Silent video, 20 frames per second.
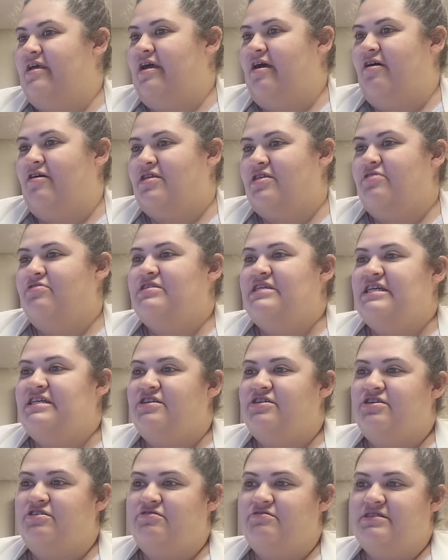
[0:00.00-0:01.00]
Author
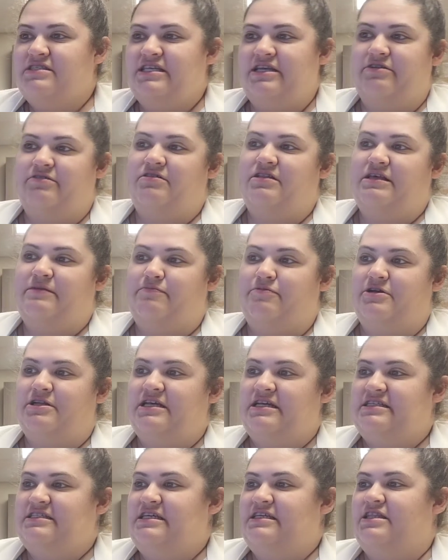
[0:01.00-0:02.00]
Dean Koontz eerily
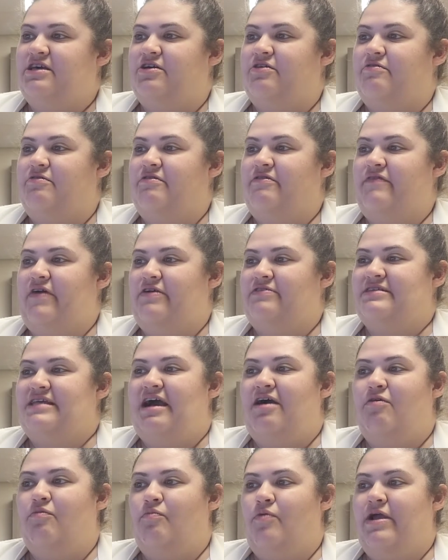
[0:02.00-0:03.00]
predicted the coronavirus
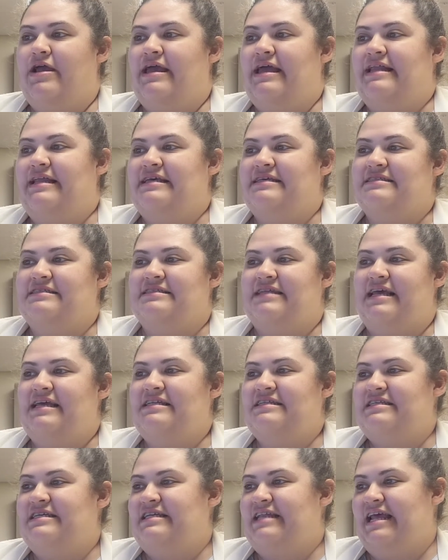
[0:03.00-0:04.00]
outbreak in his
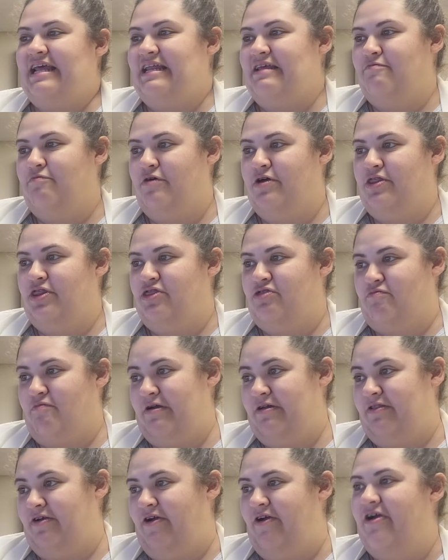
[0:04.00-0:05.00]
1981
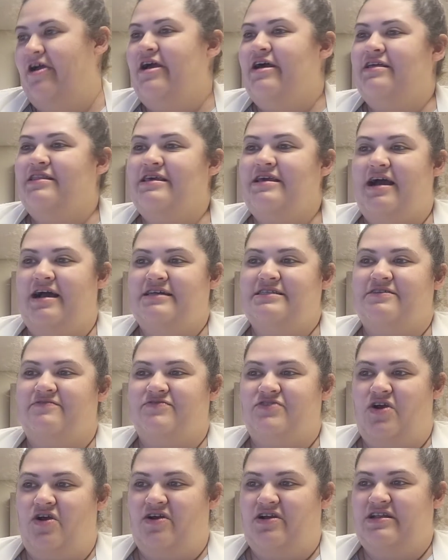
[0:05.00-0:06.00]
thriller, The Eyes of
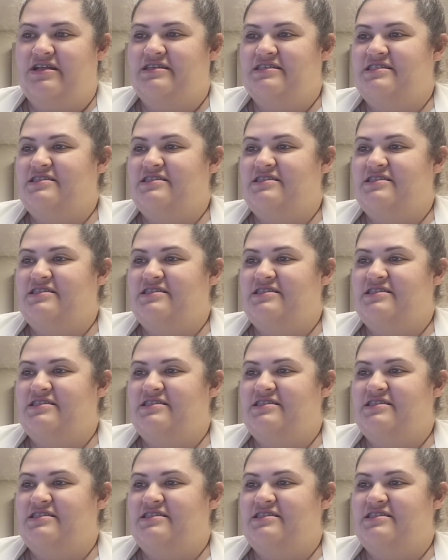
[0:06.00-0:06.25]
Darkness.